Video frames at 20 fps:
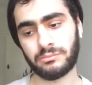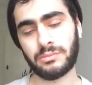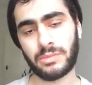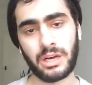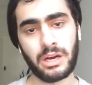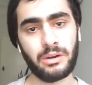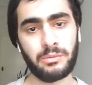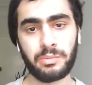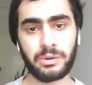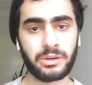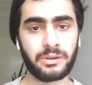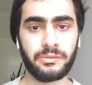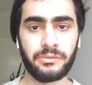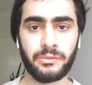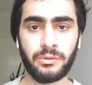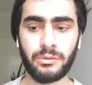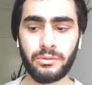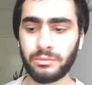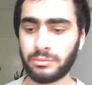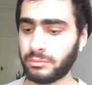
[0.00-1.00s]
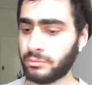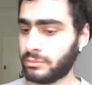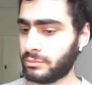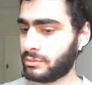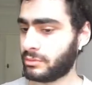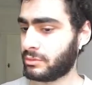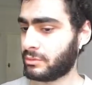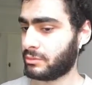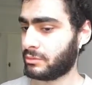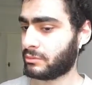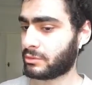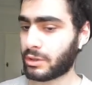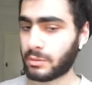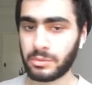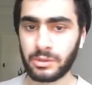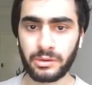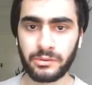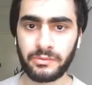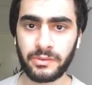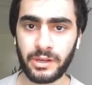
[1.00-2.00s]
Harry Potter 4,
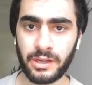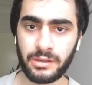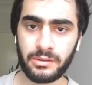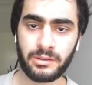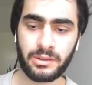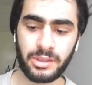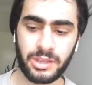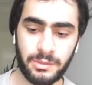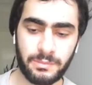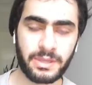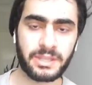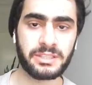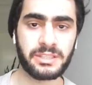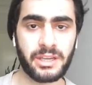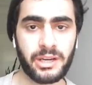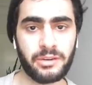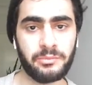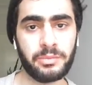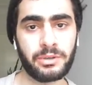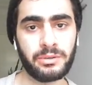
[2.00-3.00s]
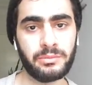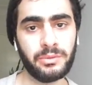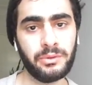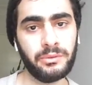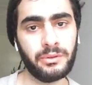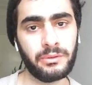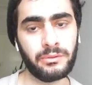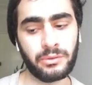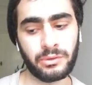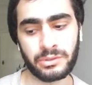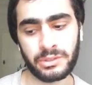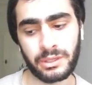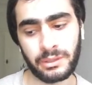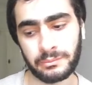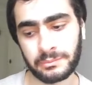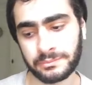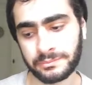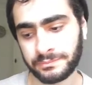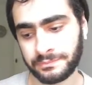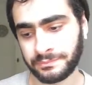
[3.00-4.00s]
Goblet of Fire, the best Harry Potter movie of all time.
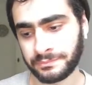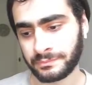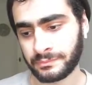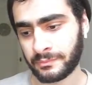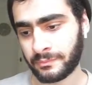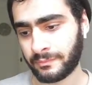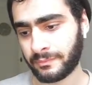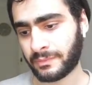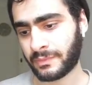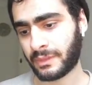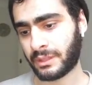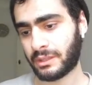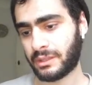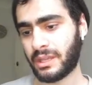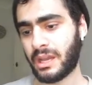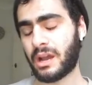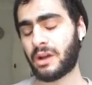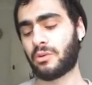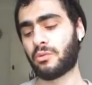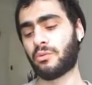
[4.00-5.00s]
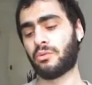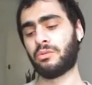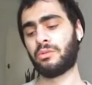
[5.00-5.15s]
Now,